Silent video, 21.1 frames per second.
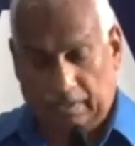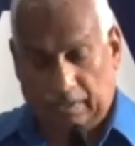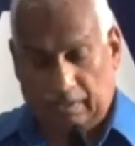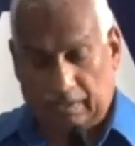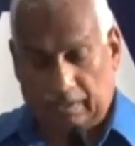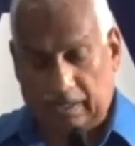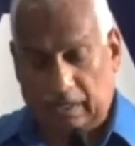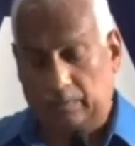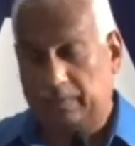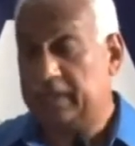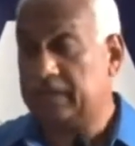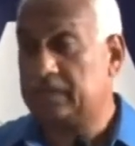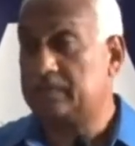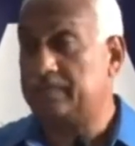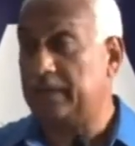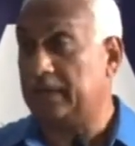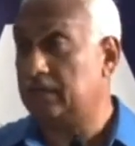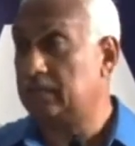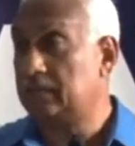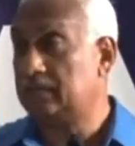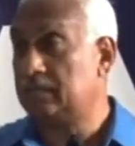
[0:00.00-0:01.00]
can we
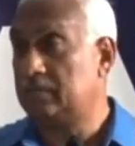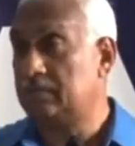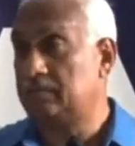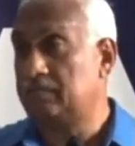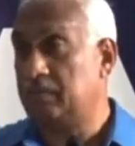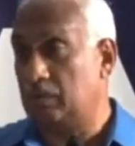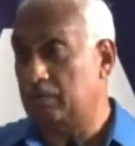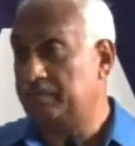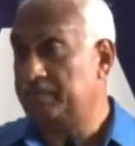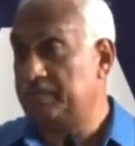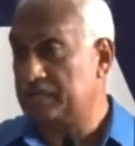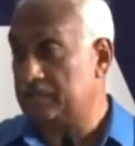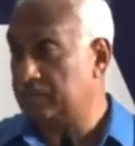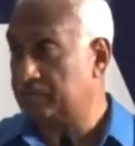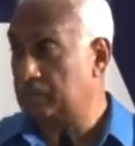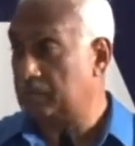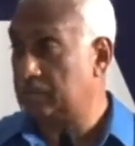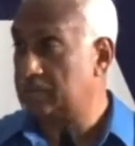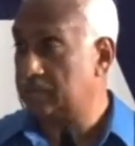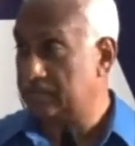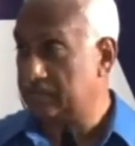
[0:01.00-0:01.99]
expect our fisher
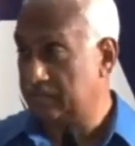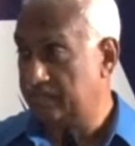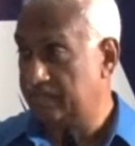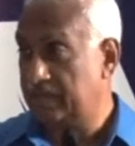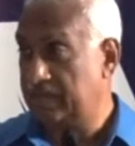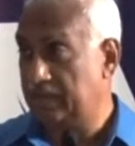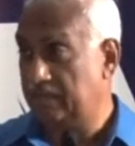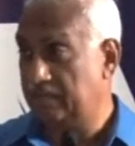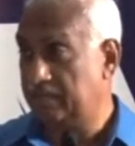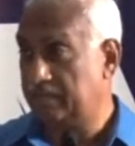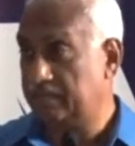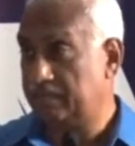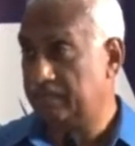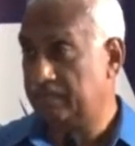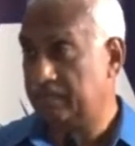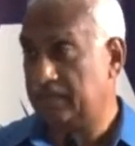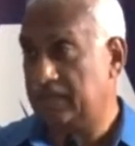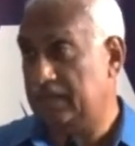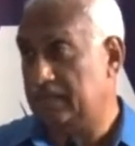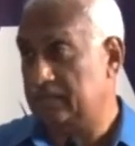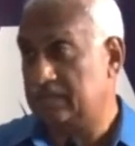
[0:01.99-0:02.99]
folk to survive?
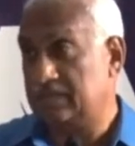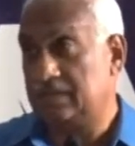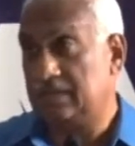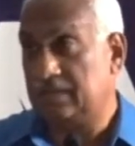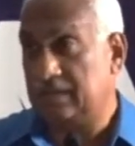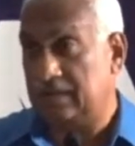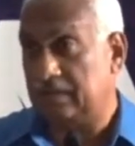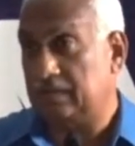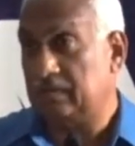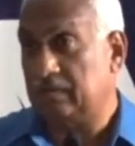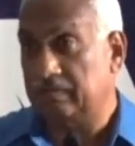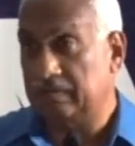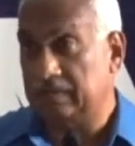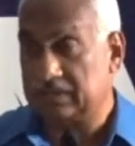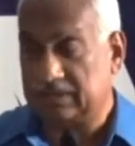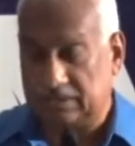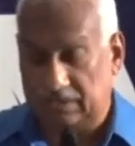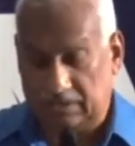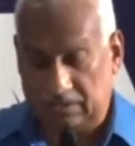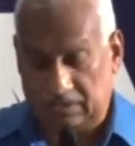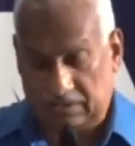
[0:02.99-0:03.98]
The answer to that,
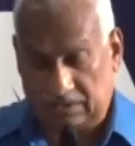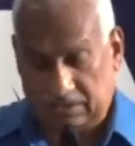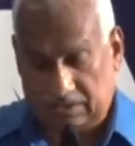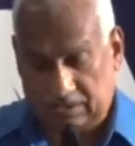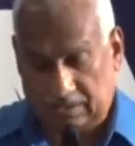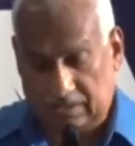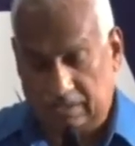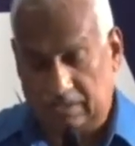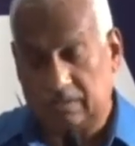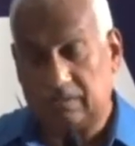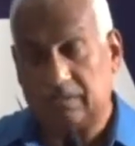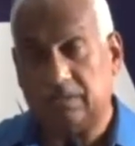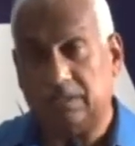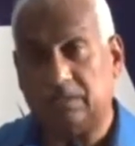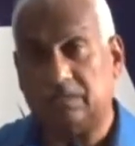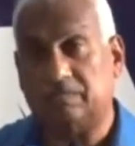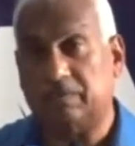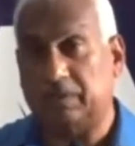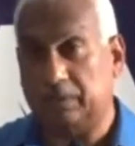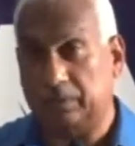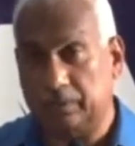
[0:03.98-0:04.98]
obviously, is that it's
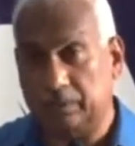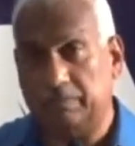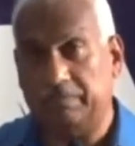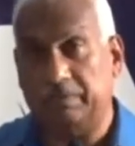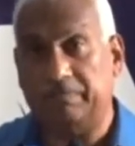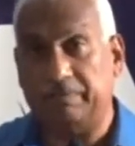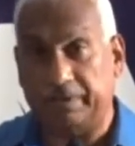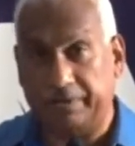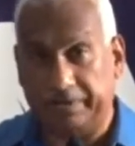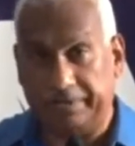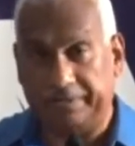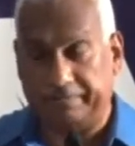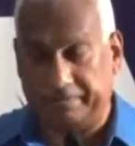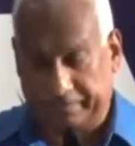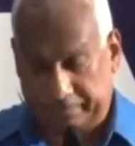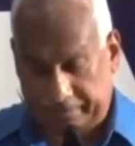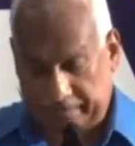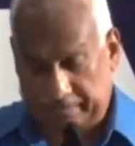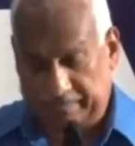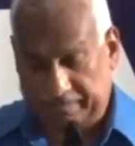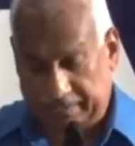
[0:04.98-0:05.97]
going to be very
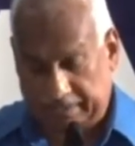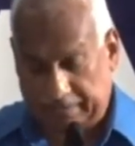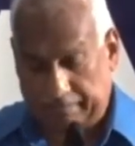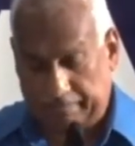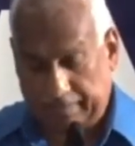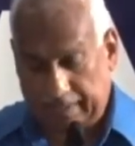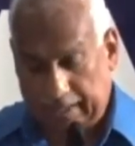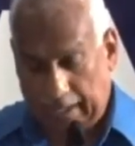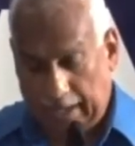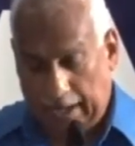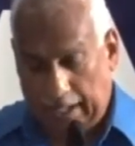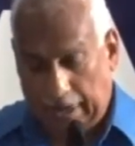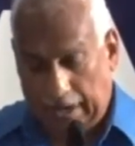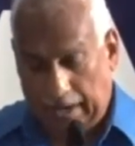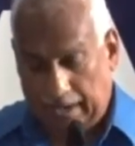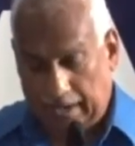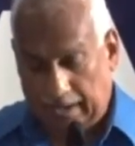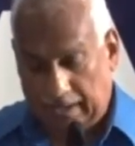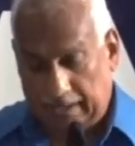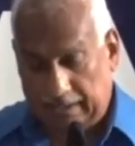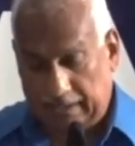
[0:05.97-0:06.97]
difficult for them.
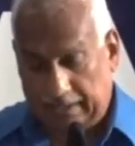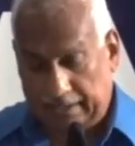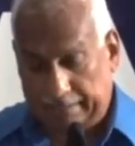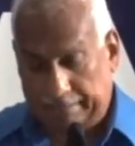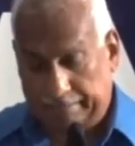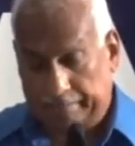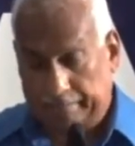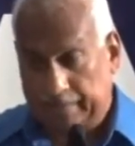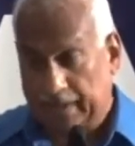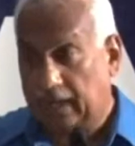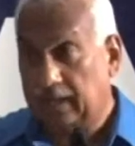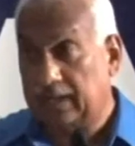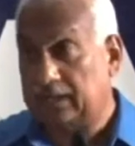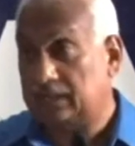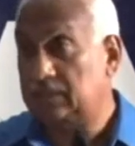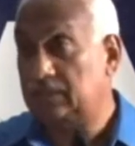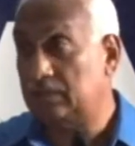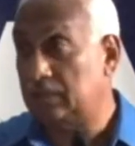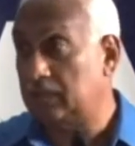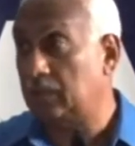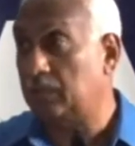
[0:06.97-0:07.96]
And I'll let
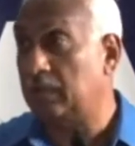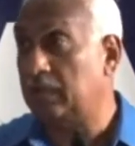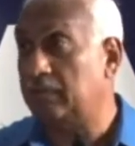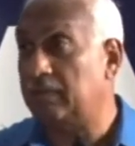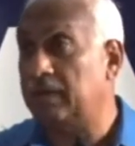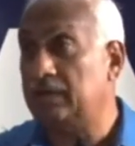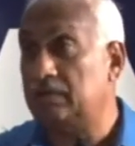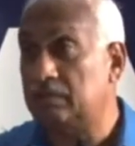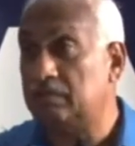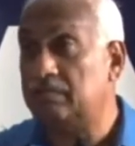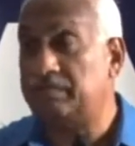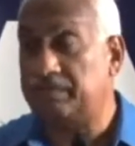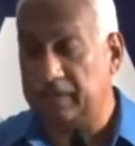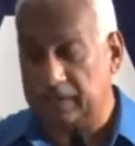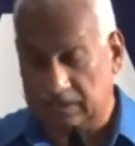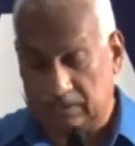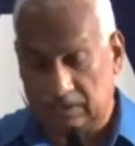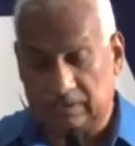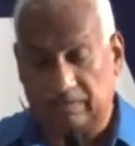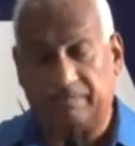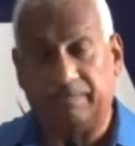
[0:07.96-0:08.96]
you know that one of my good
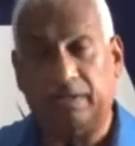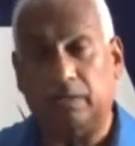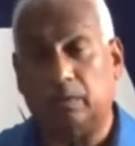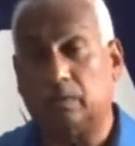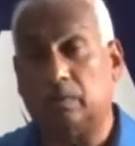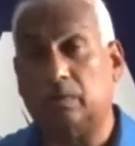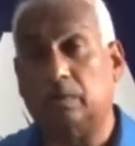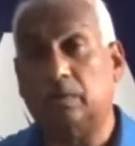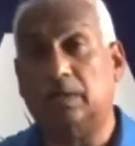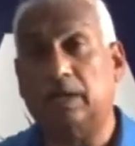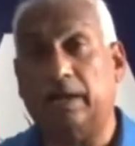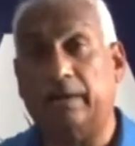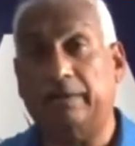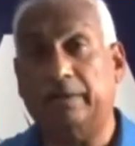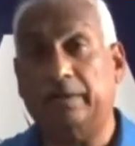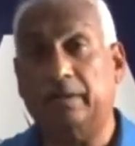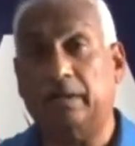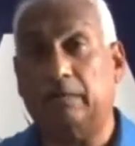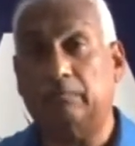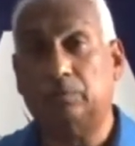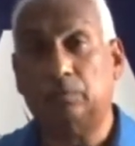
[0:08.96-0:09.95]
friends is a fellow called
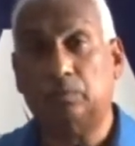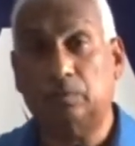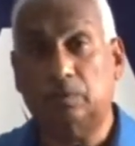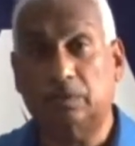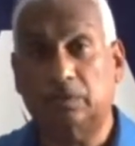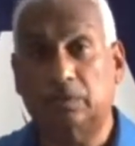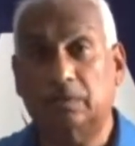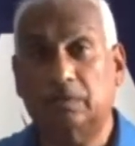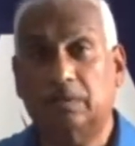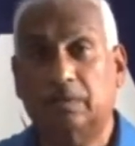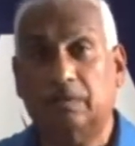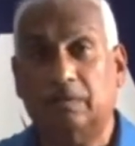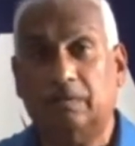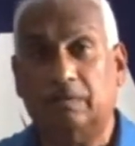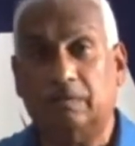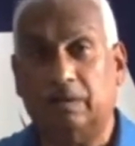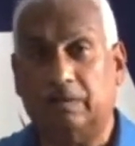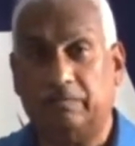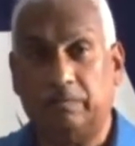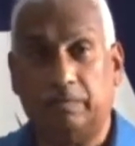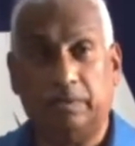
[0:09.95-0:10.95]
Gary Aboud.
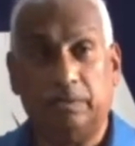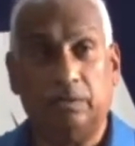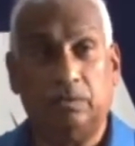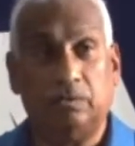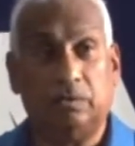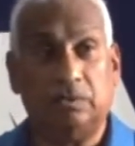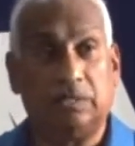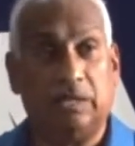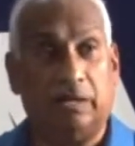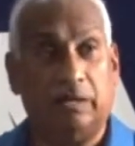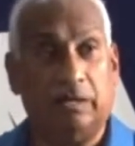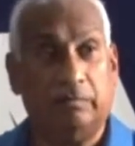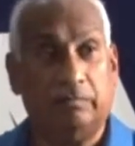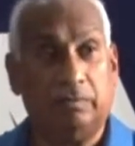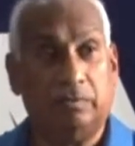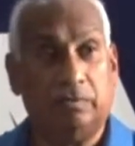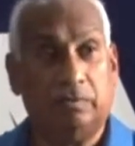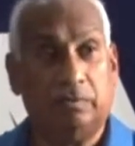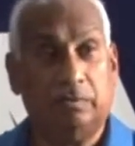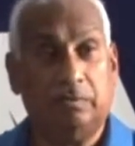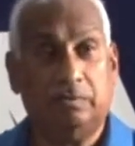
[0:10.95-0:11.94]
Everybody knows Gary
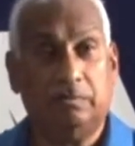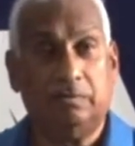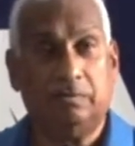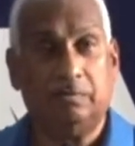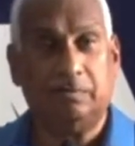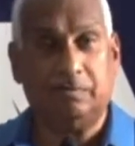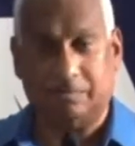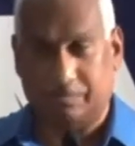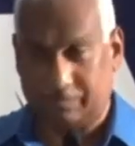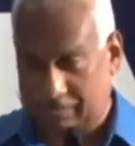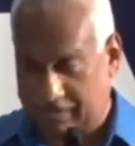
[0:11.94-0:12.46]
Aboud? Mm-hmm.